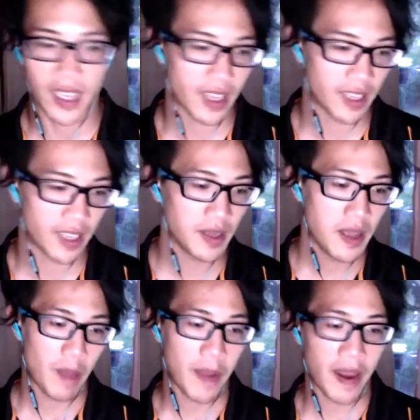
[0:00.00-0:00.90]
and
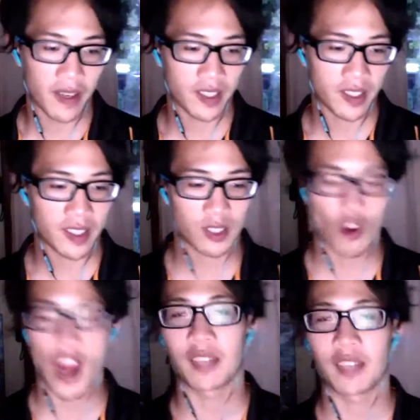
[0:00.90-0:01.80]
my parents
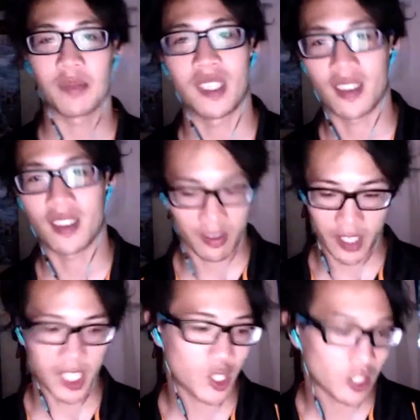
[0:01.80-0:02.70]
dragged me on
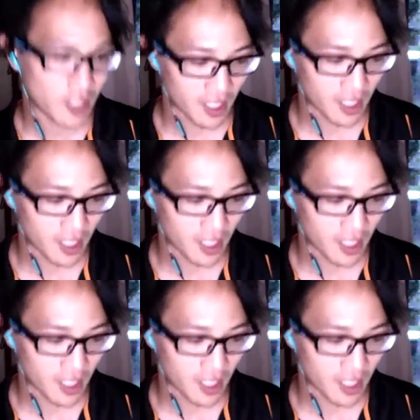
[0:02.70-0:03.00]
vacation,